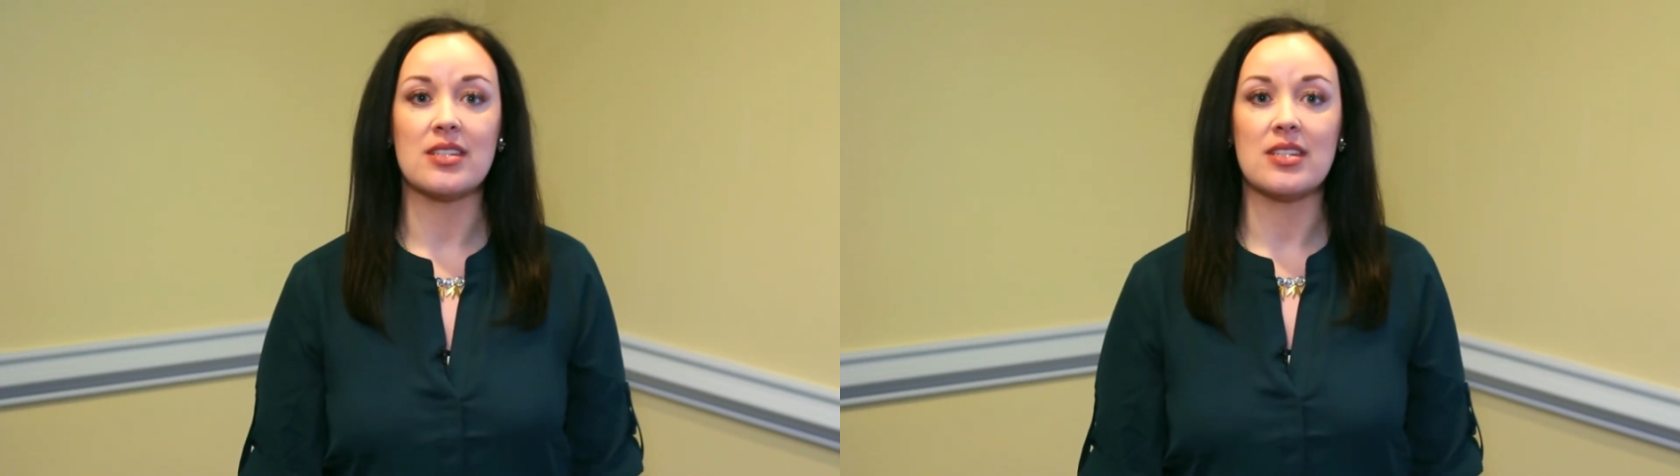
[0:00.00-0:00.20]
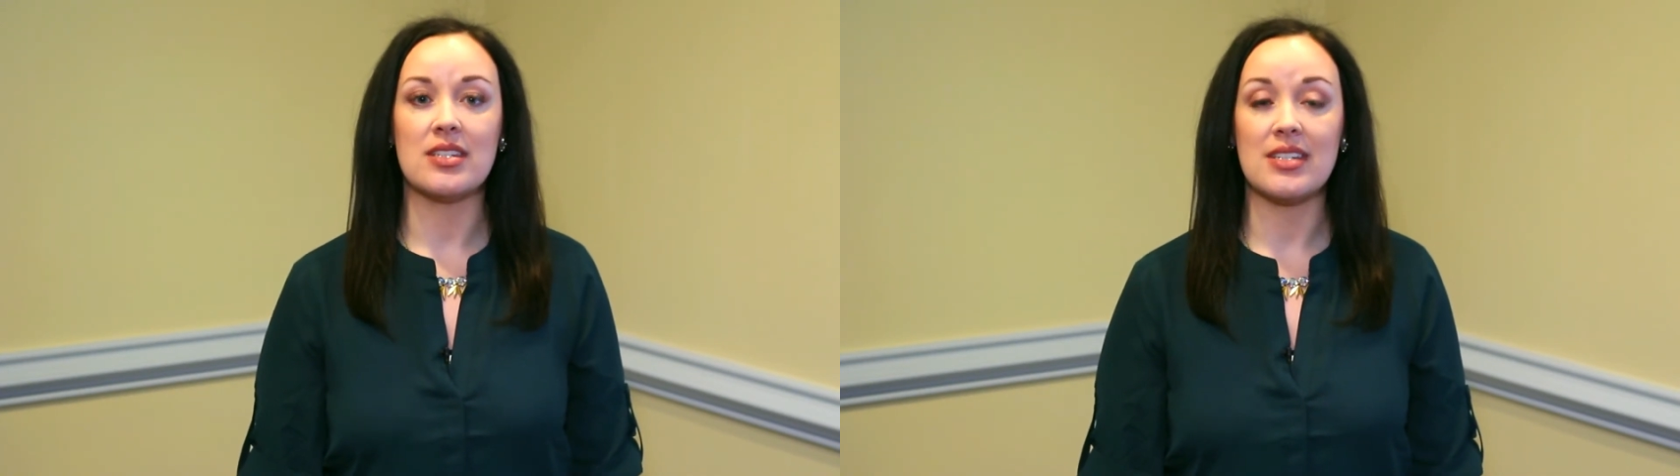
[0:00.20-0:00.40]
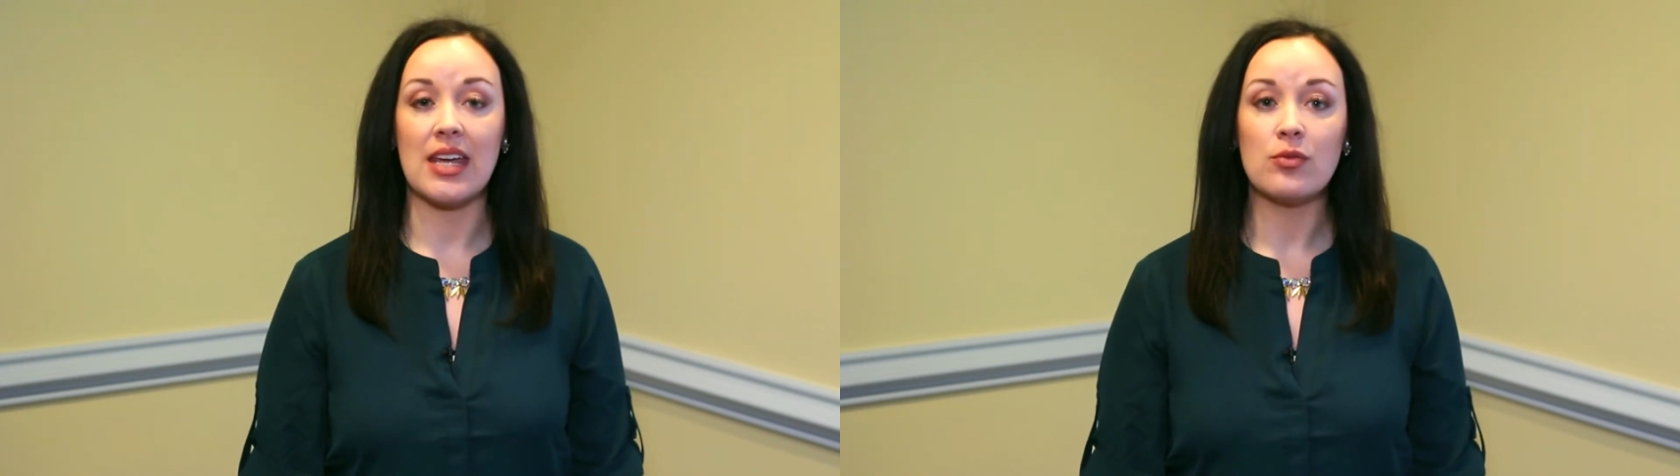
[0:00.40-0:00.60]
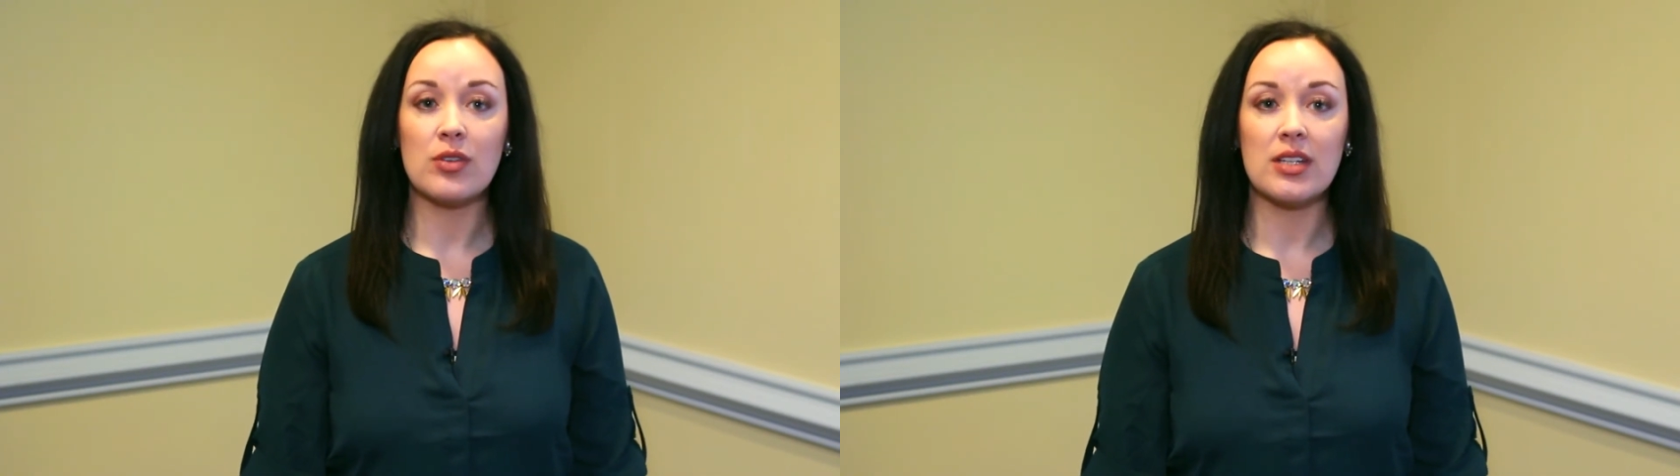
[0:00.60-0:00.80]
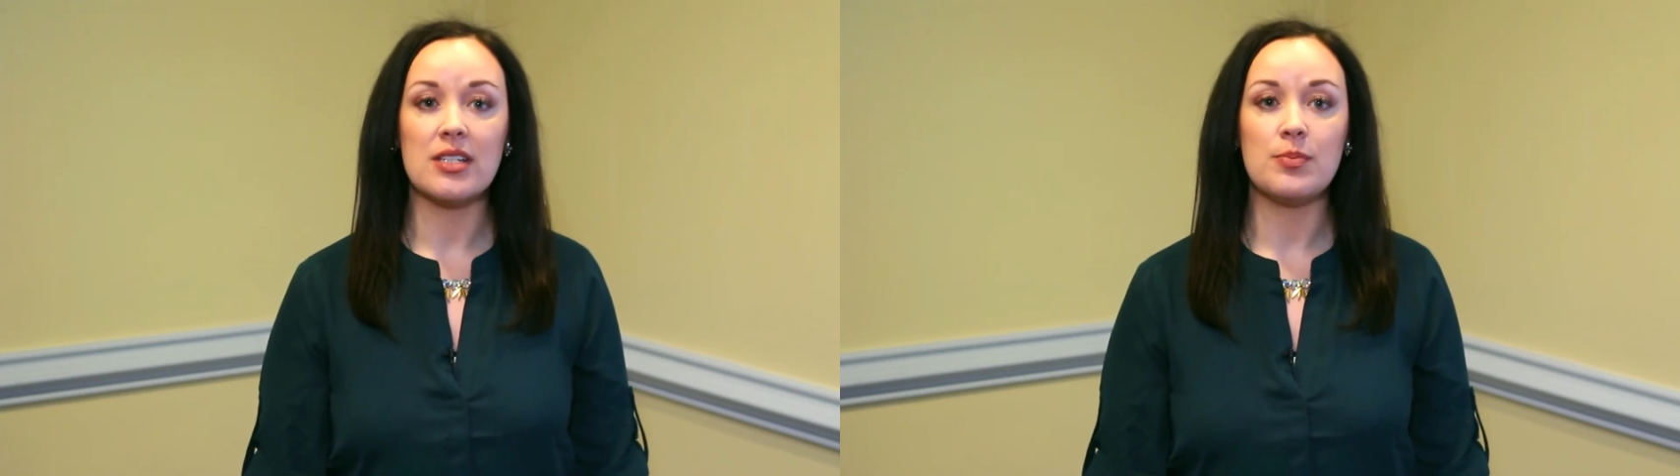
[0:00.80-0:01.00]

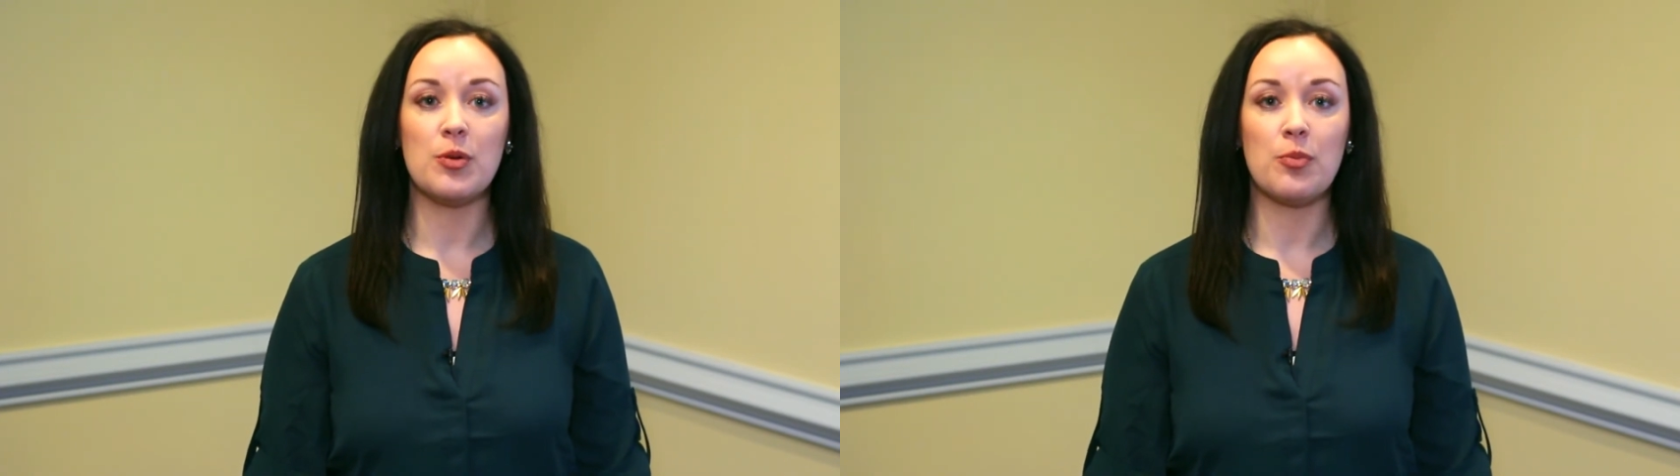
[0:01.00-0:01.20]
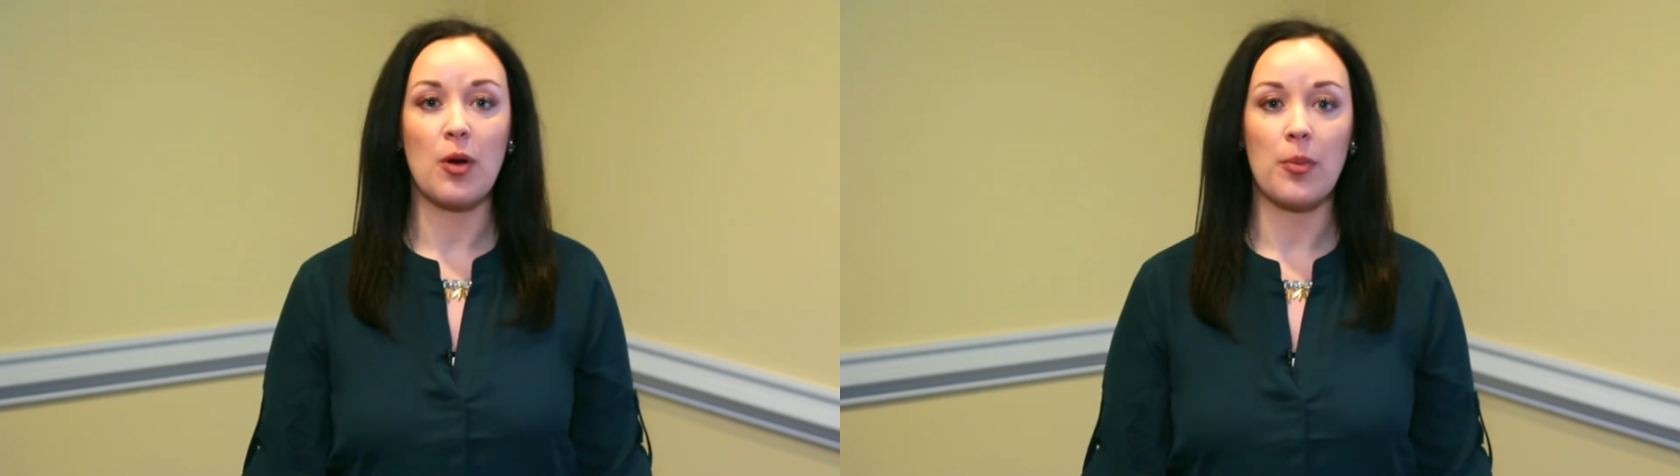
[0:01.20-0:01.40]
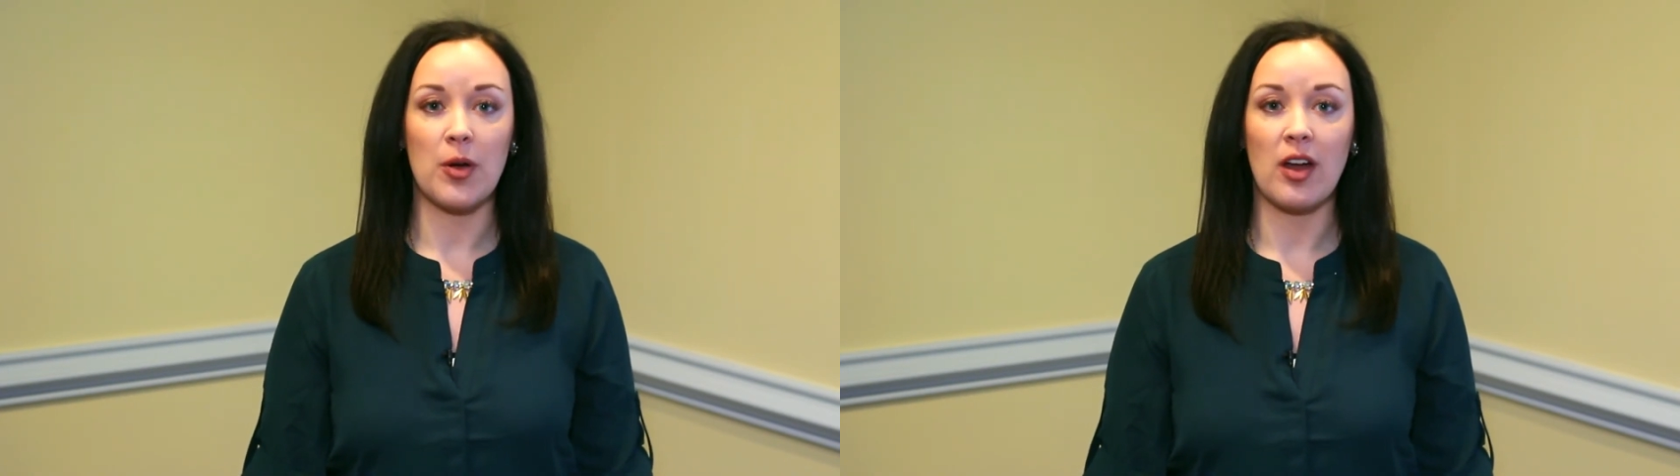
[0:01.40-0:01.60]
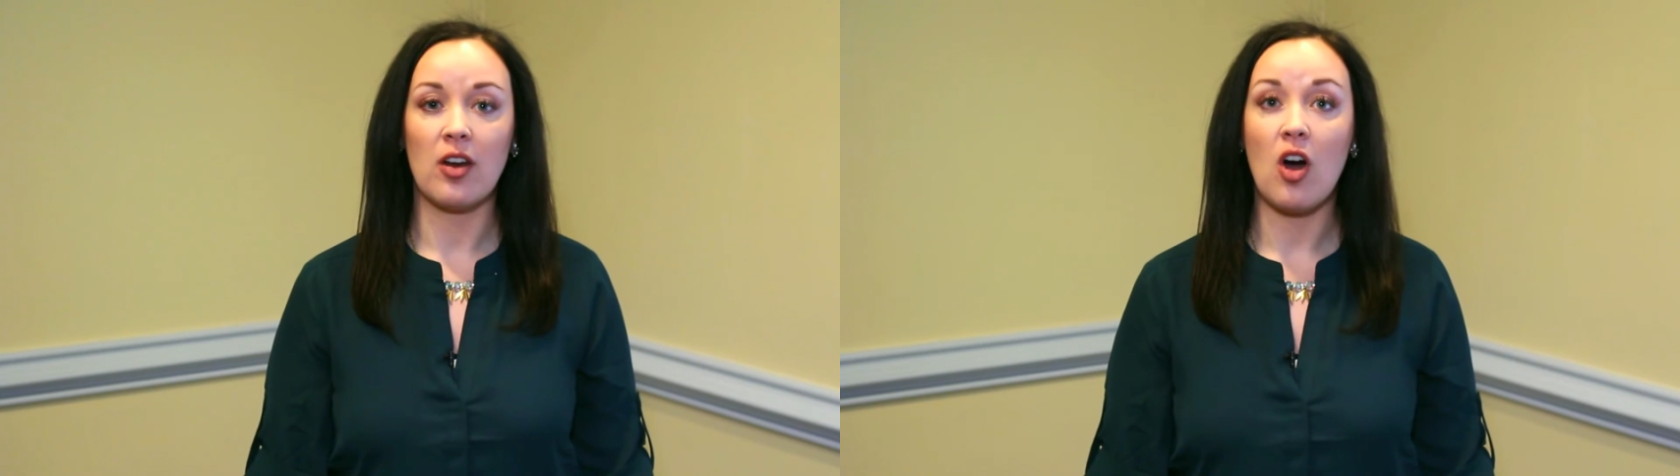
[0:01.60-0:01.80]
sustained-release bupropion,